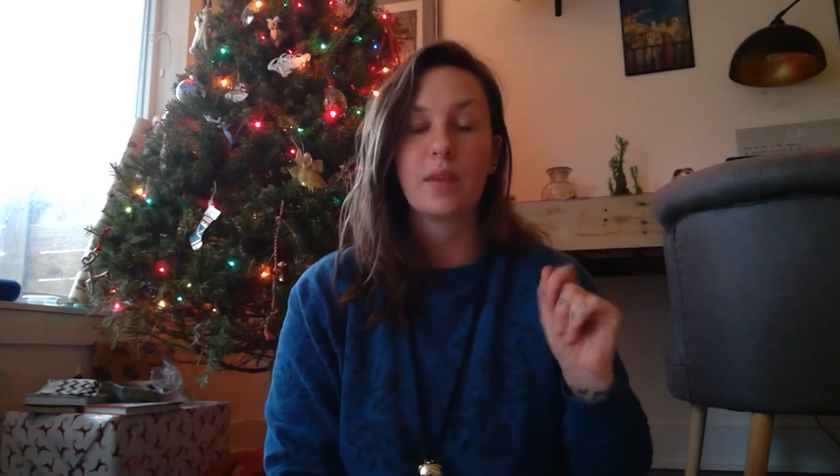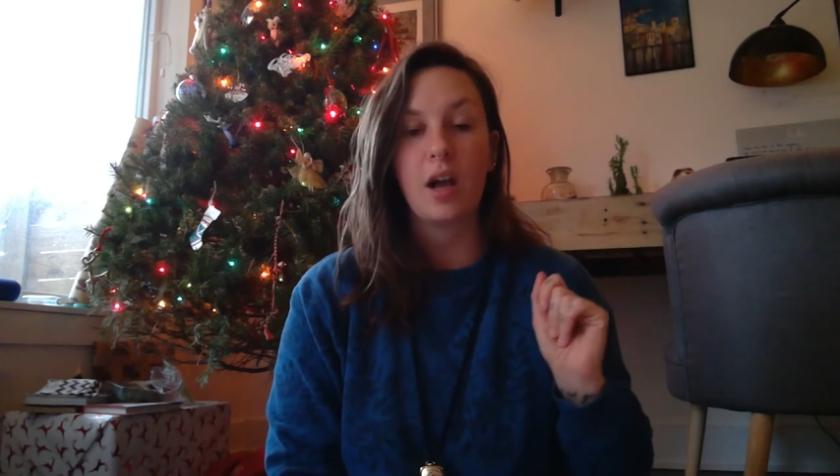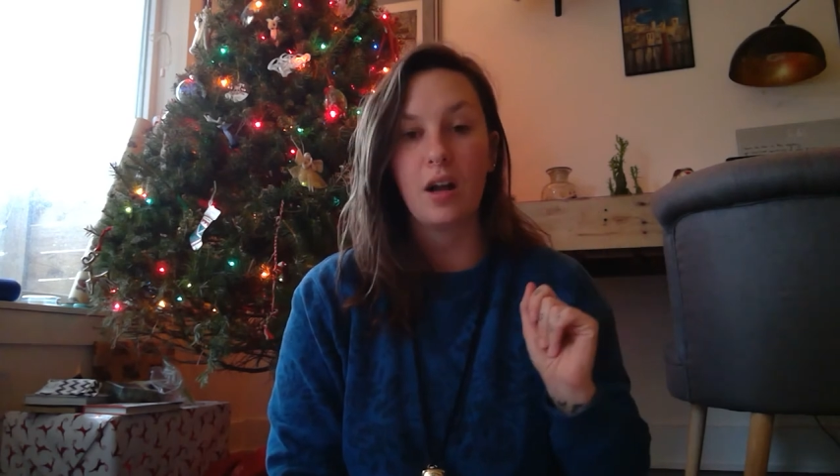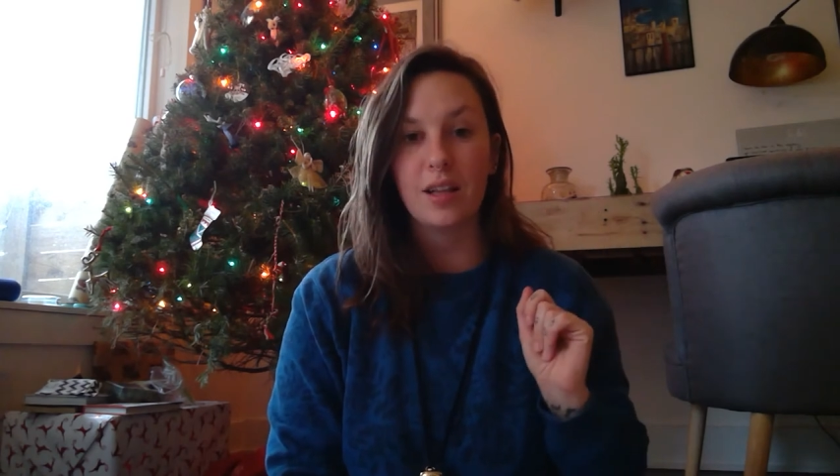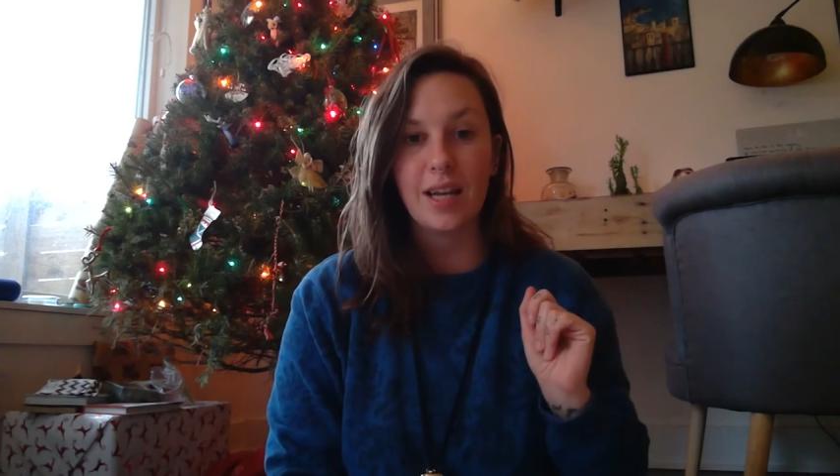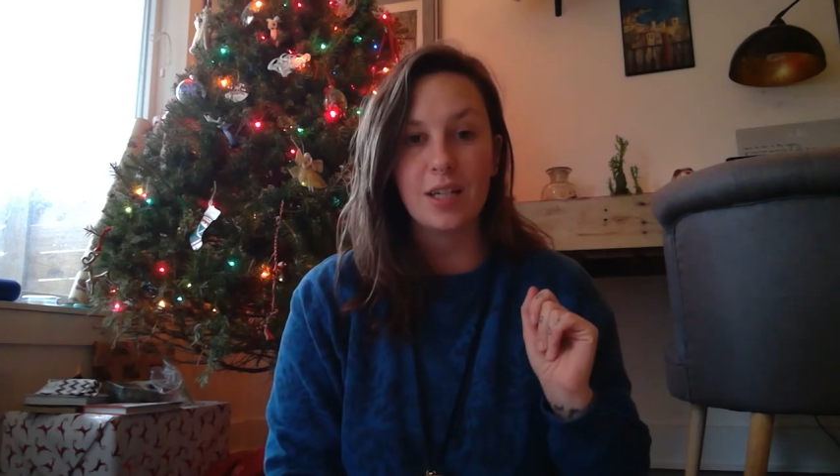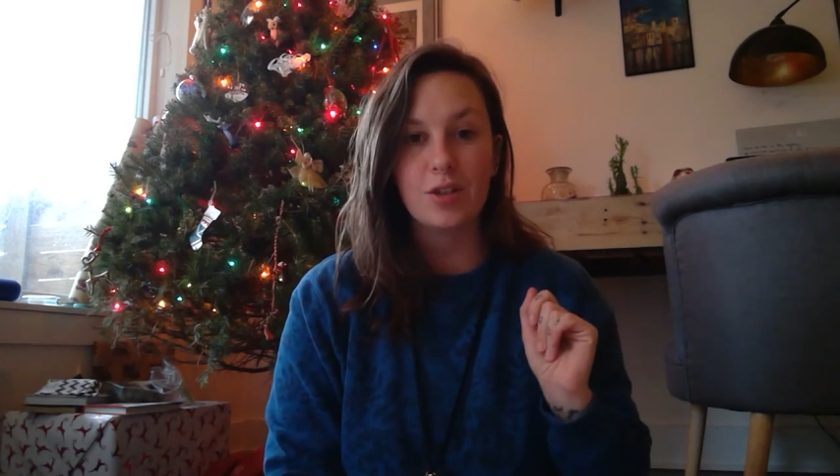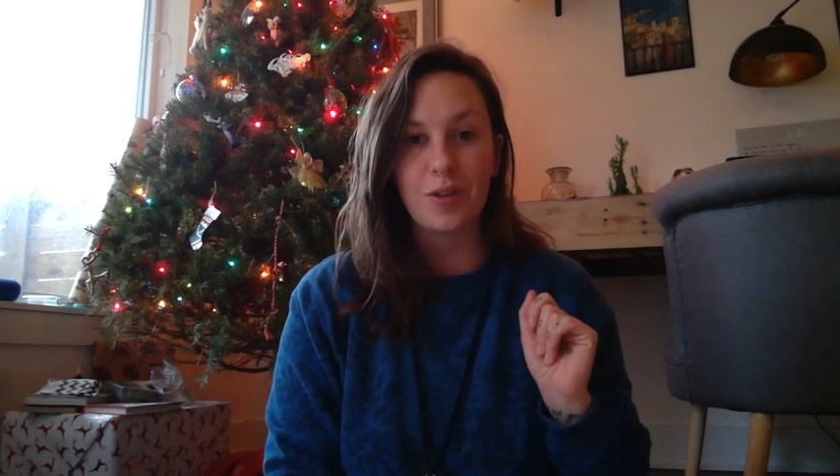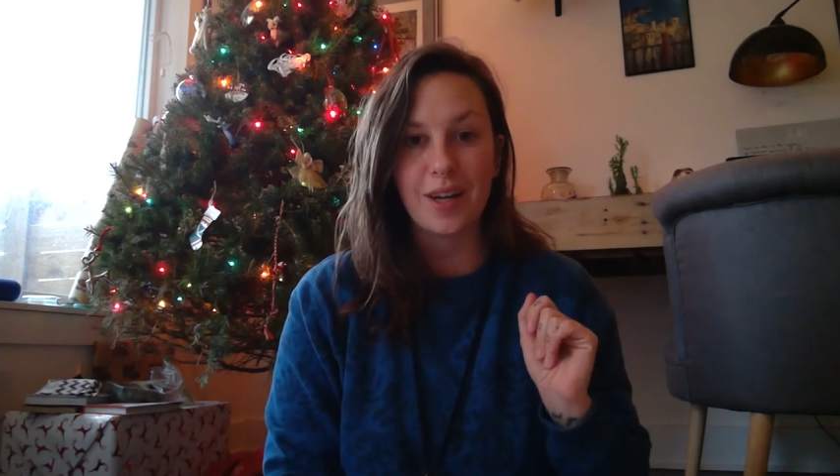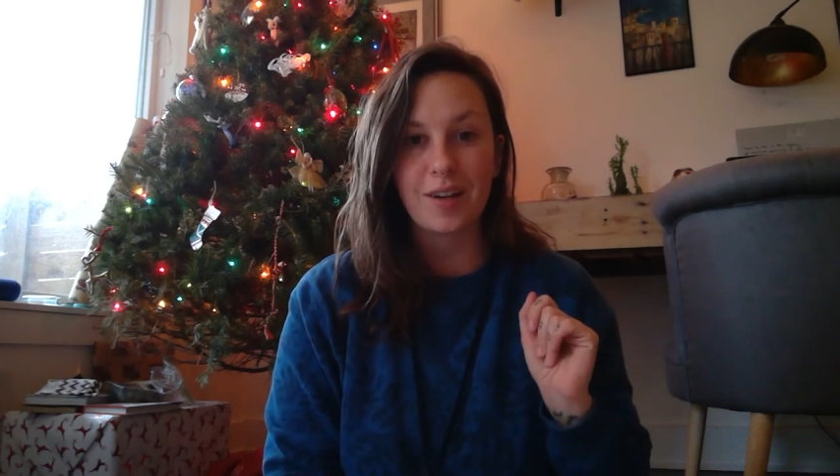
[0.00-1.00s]
holiday
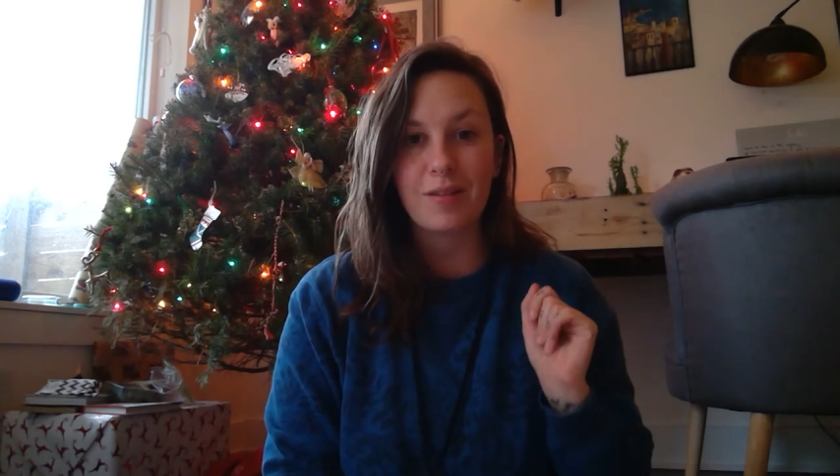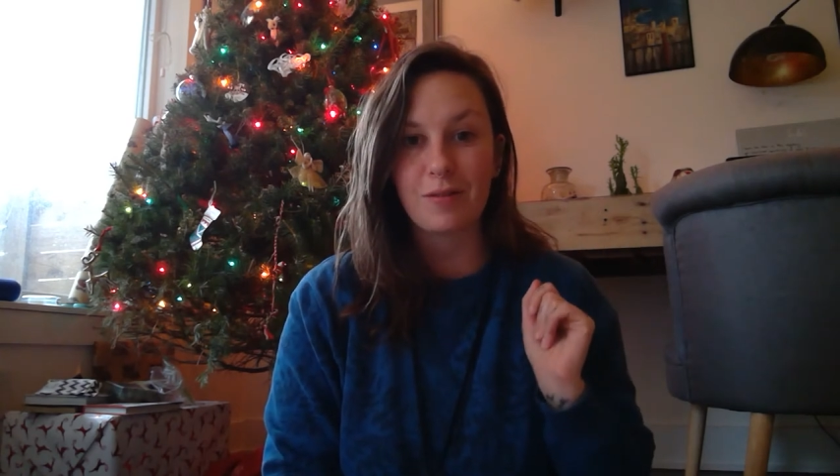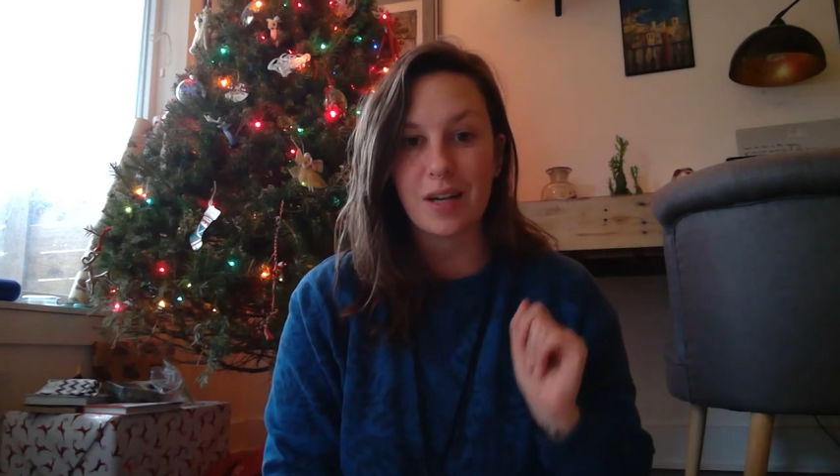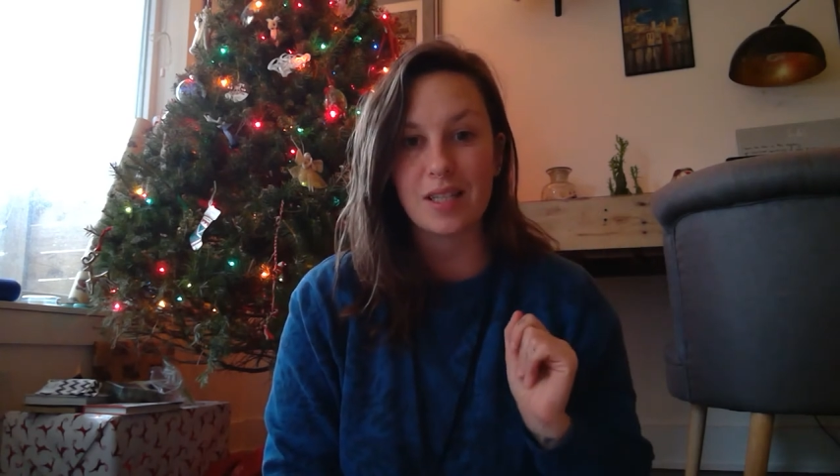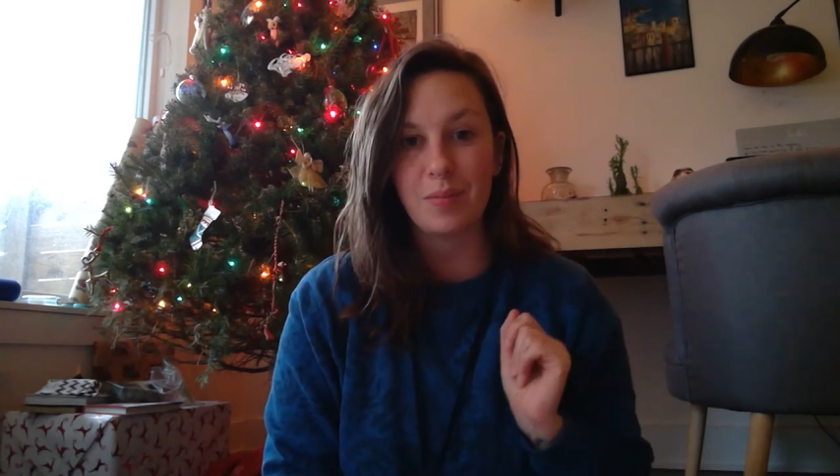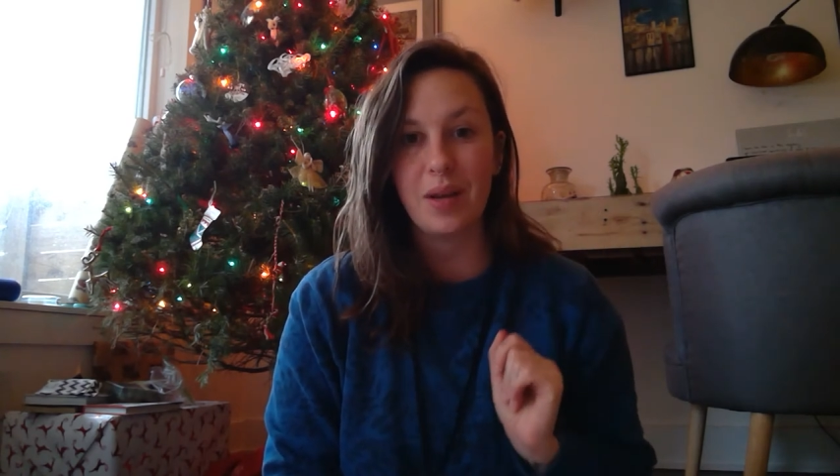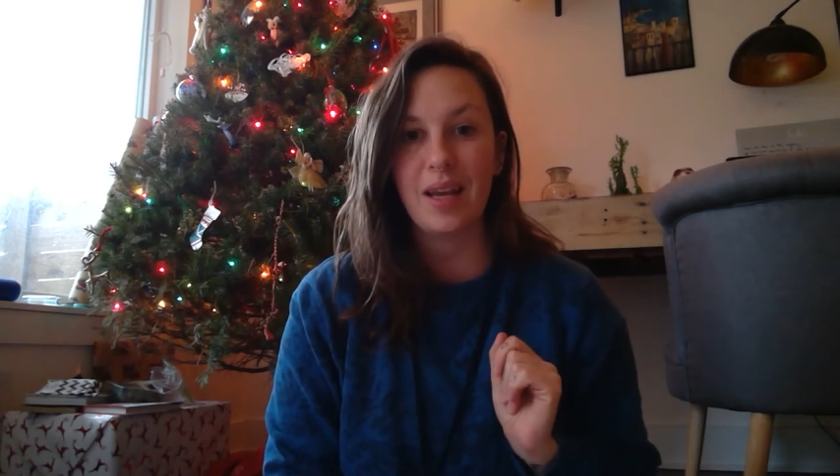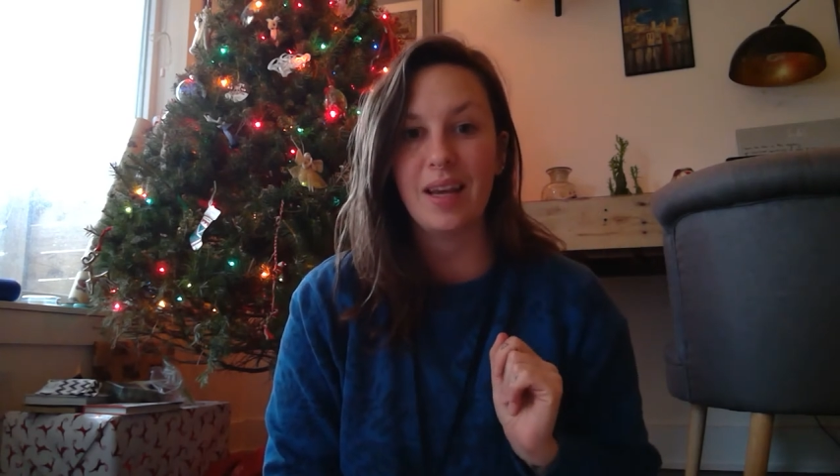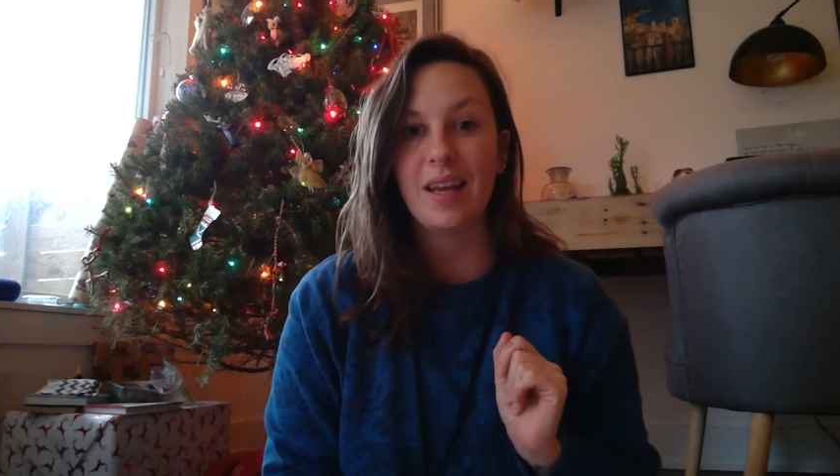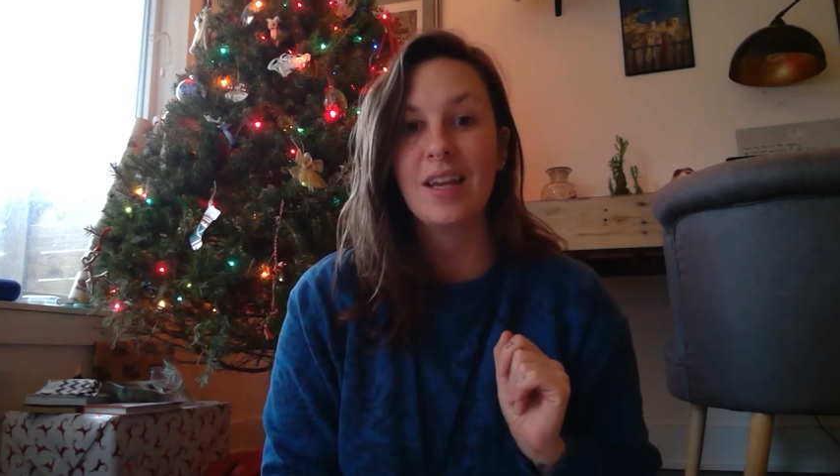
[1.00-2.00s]
drink
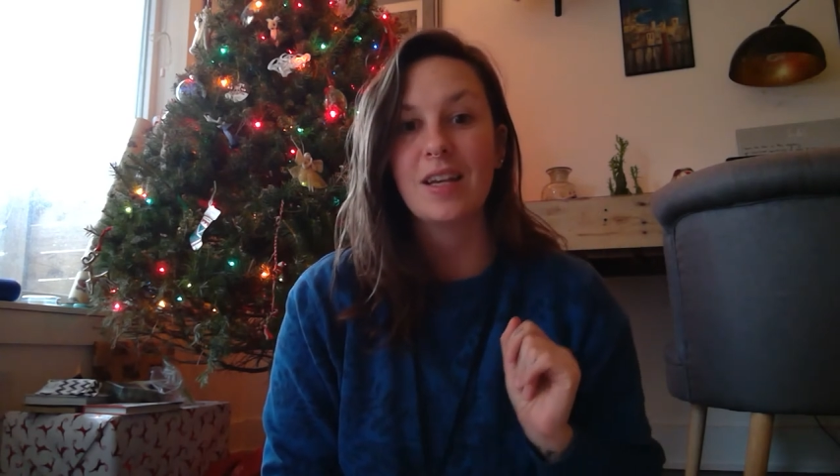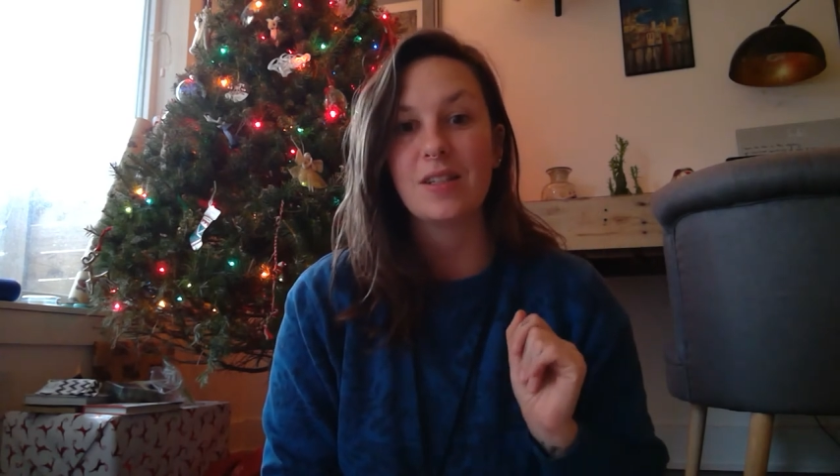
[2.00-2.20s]
recipe.